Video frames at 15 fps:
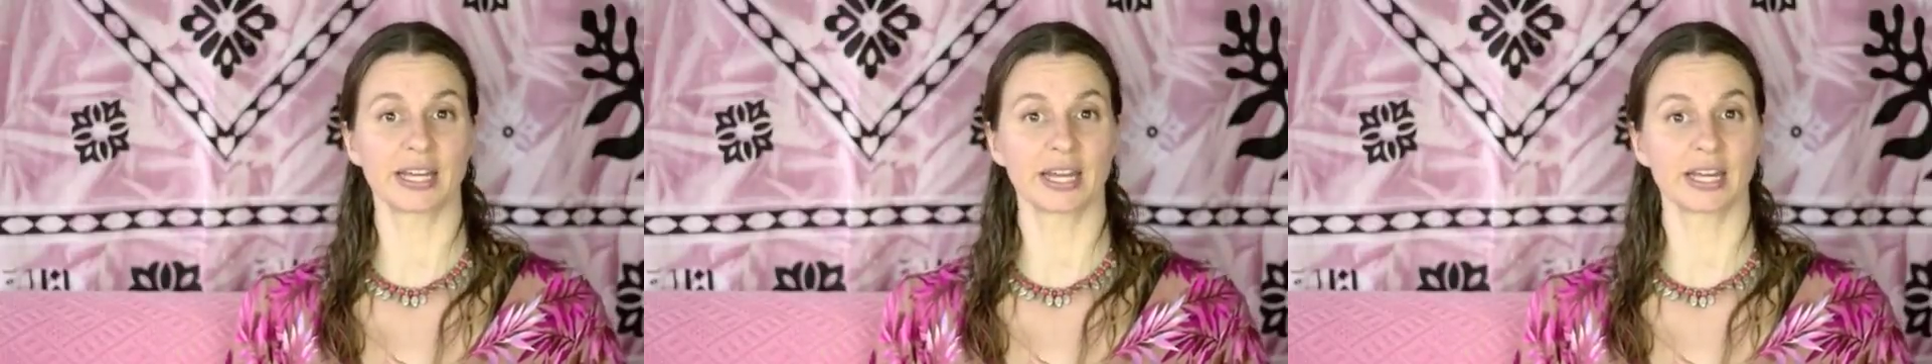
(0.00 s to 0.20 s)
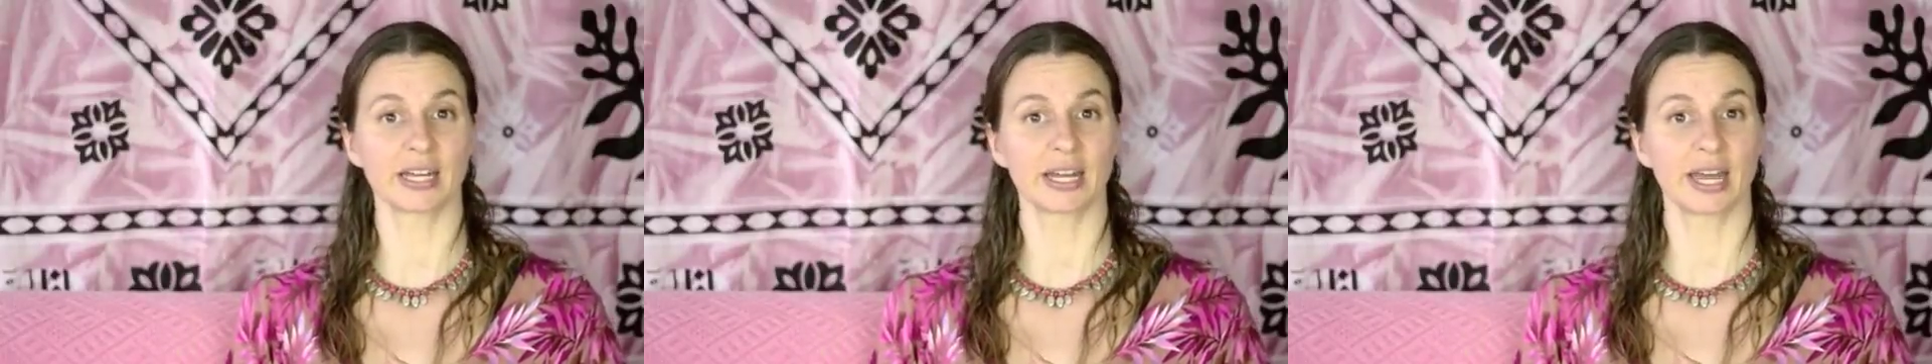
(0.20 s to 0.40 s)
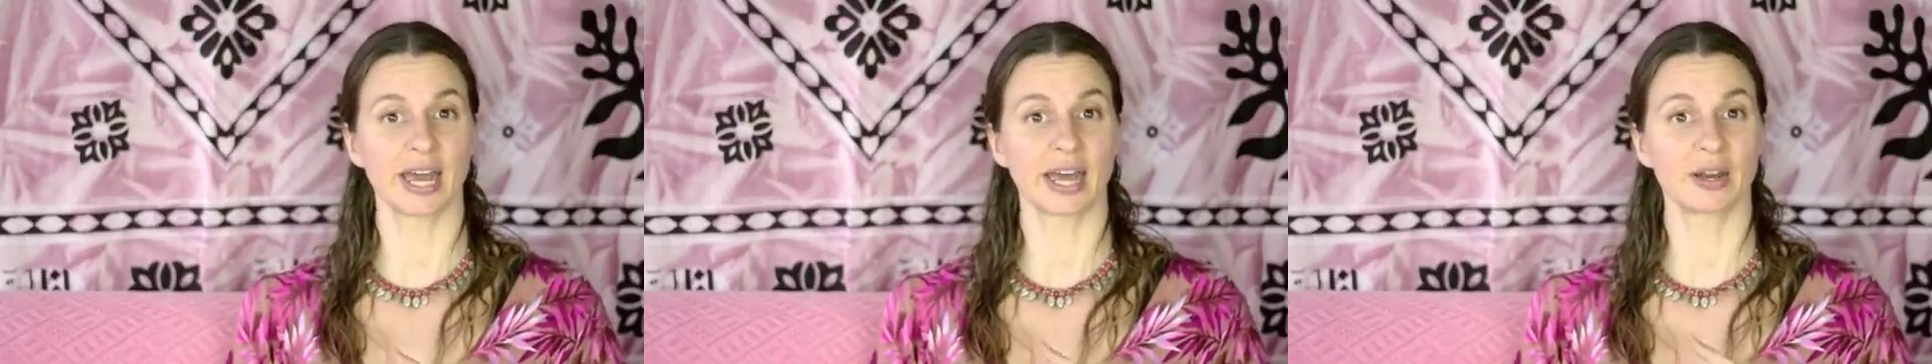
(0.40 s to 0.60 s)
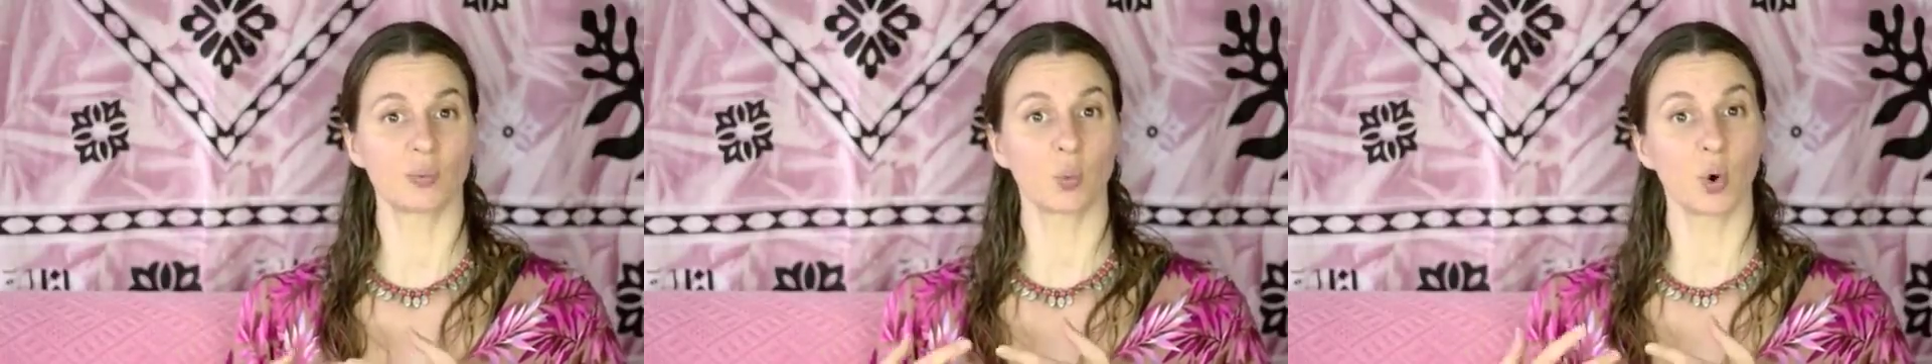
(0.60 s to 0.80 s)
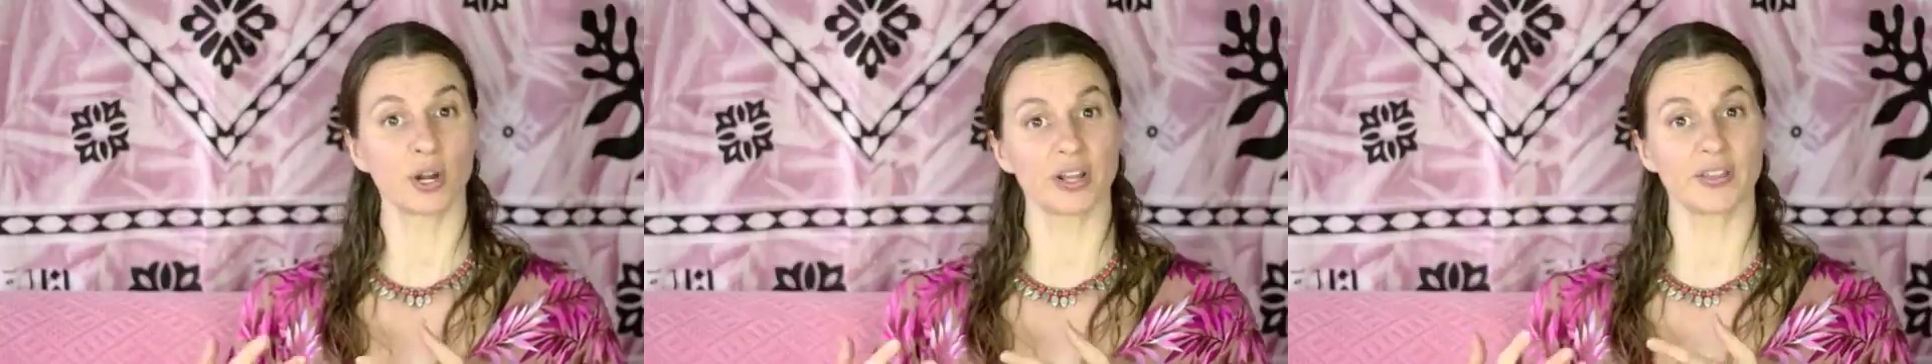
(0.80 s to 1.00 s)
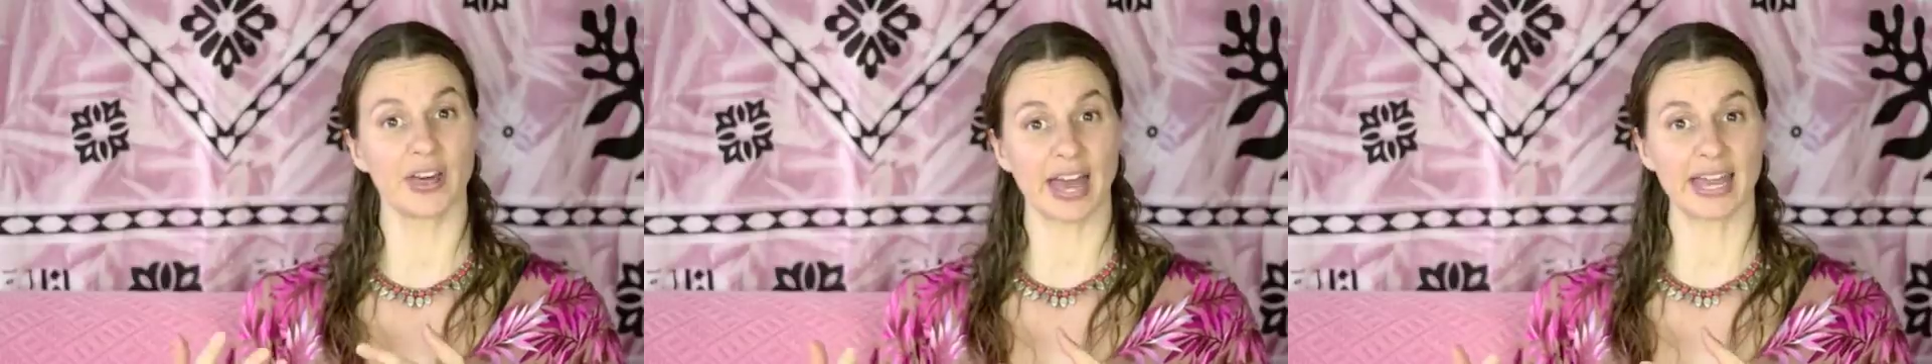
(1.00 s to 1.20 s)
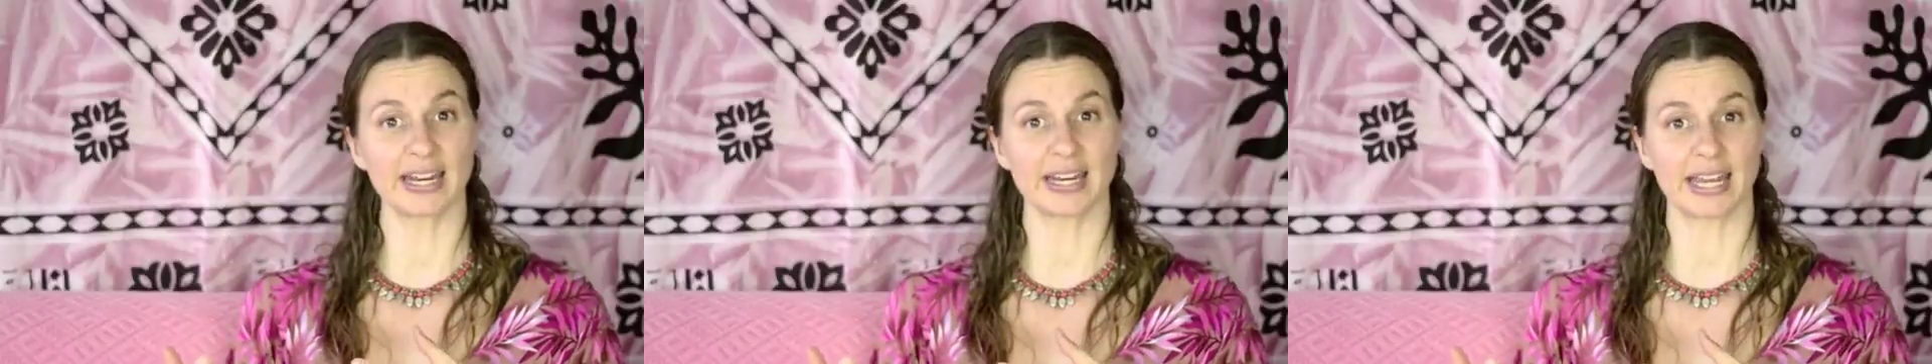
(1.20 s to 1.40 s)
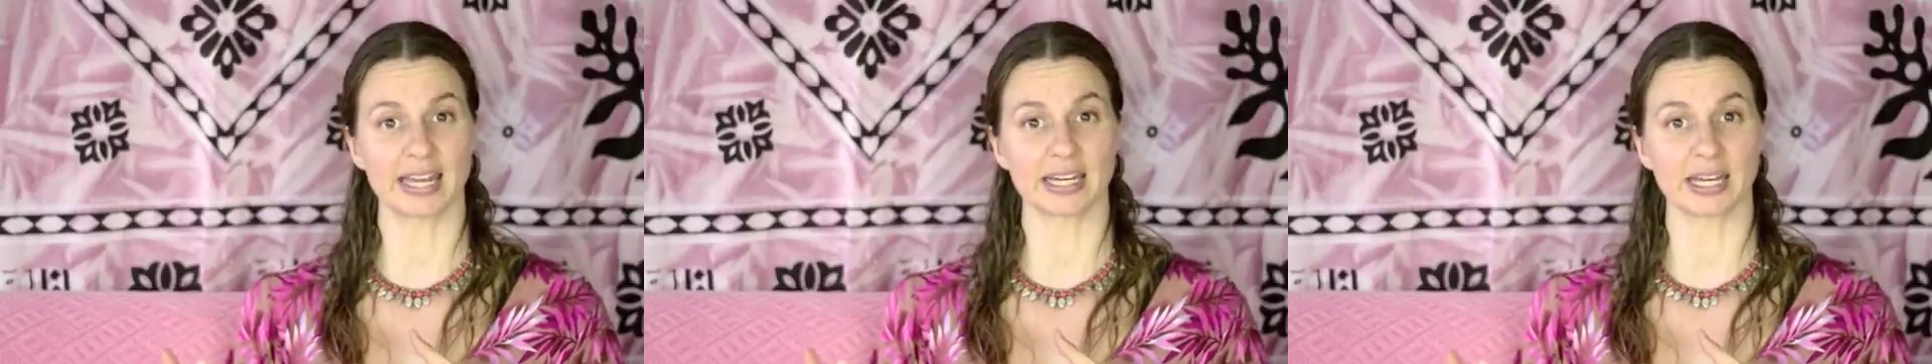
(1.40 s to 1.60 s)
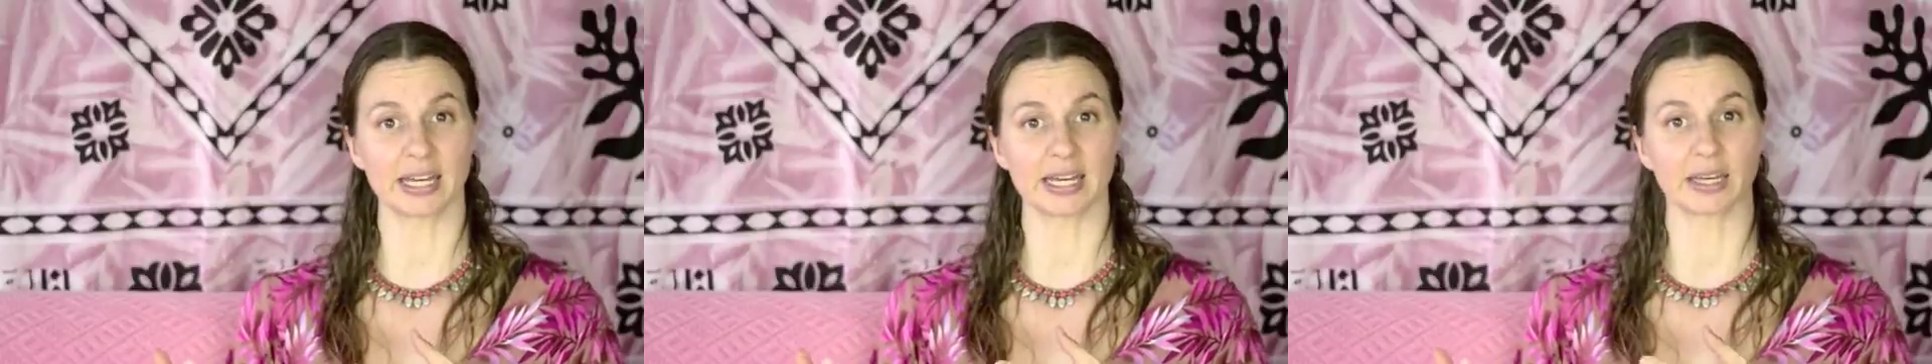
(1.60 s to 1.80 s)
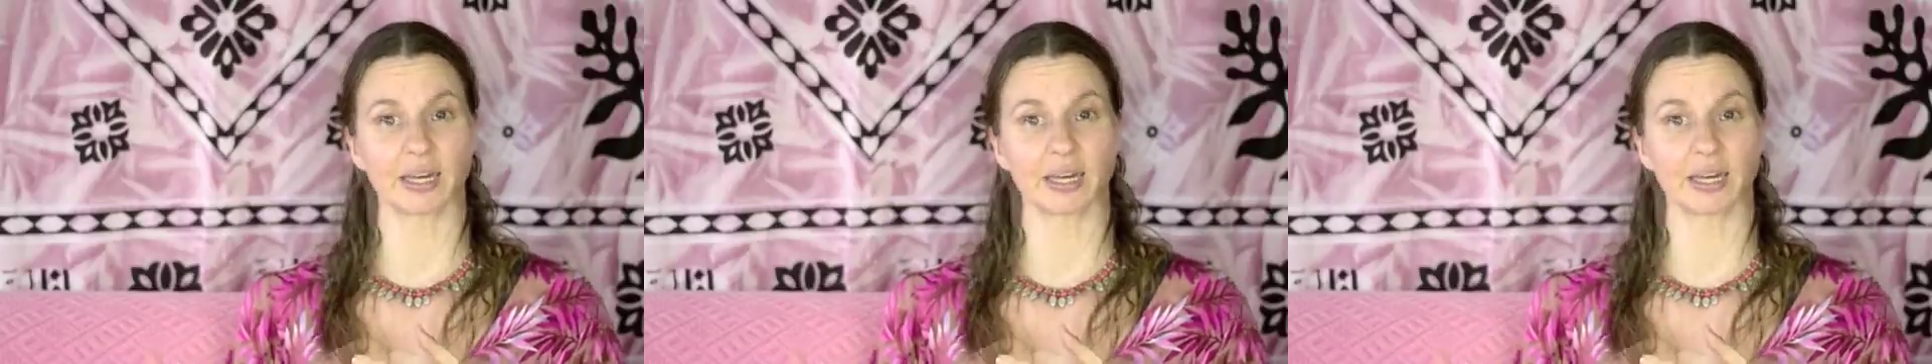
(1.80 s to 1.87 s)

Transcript: and what are they needing?